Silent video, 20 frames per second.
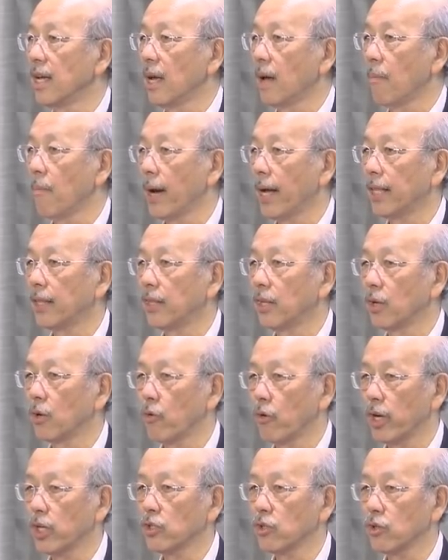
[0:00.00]
But the
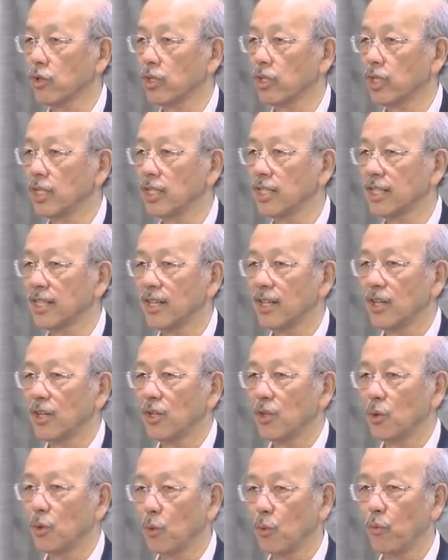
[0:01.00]
question is,
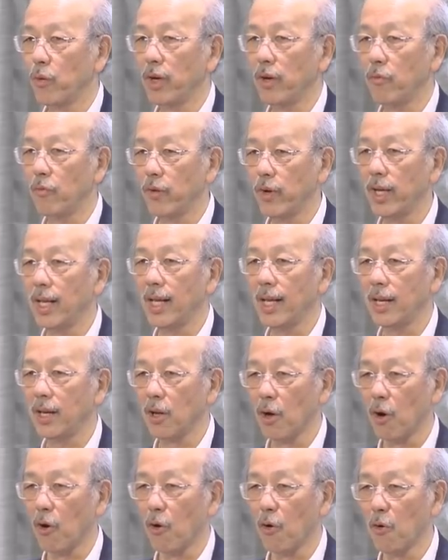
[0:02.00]
do we really
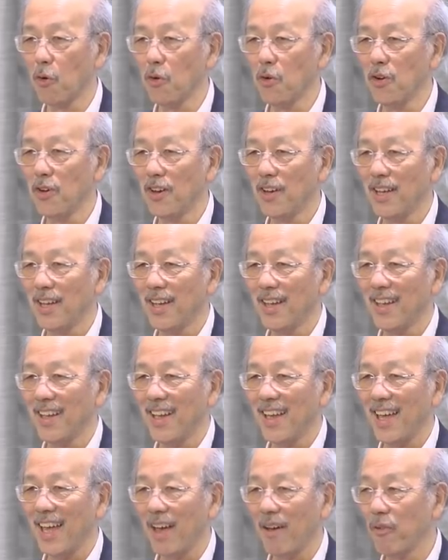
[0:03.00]
know
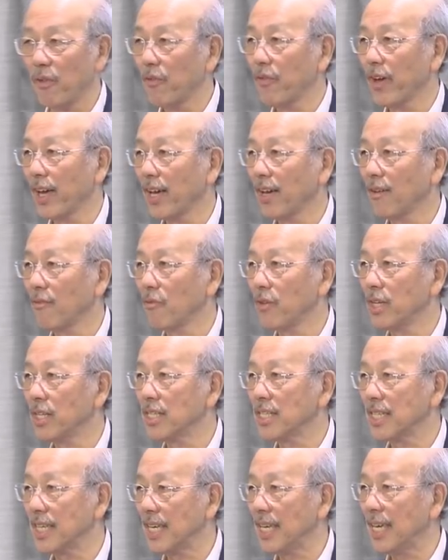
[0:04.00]
everything we
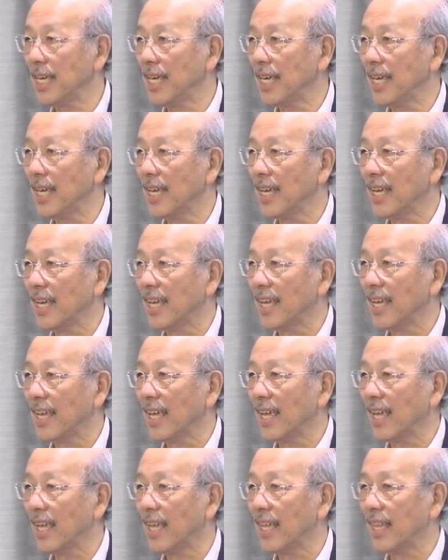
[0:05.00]
see
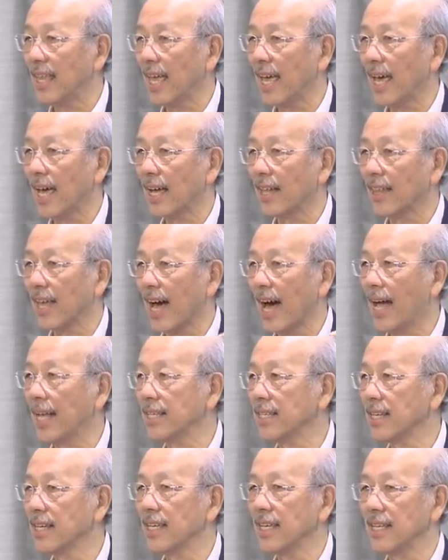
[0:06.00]
in there? The
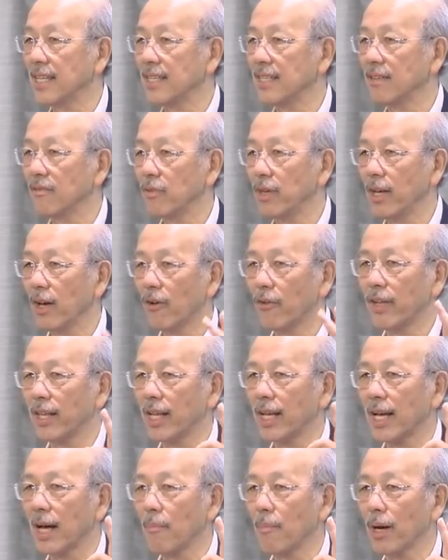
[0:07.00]
answer is, we
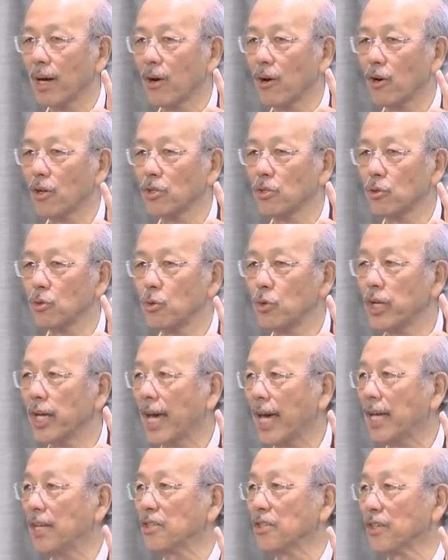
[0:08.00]
already come across two
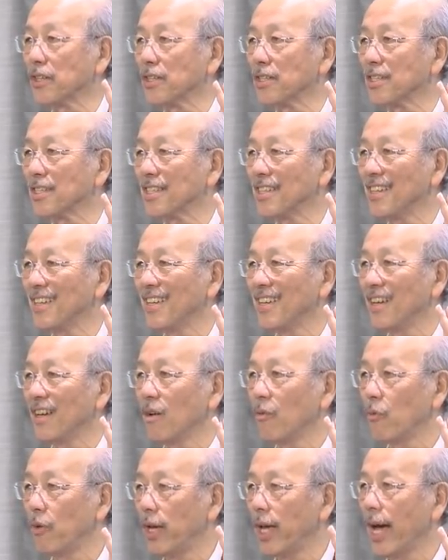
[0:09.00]
cases.
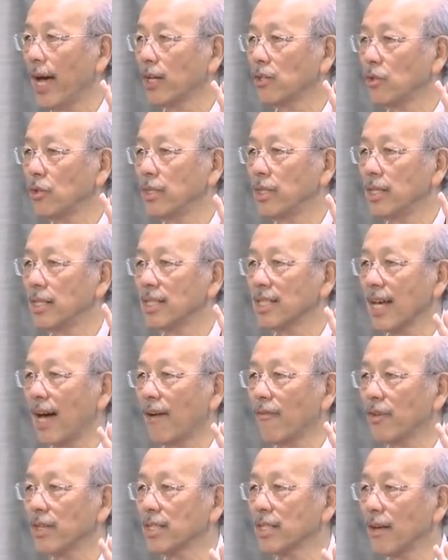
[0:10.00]
We actually
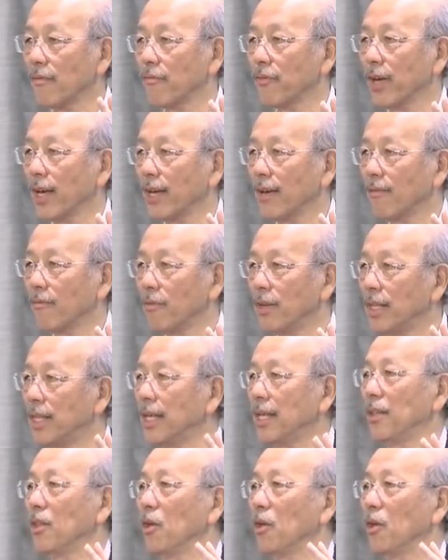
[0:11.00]
discovered something we didn't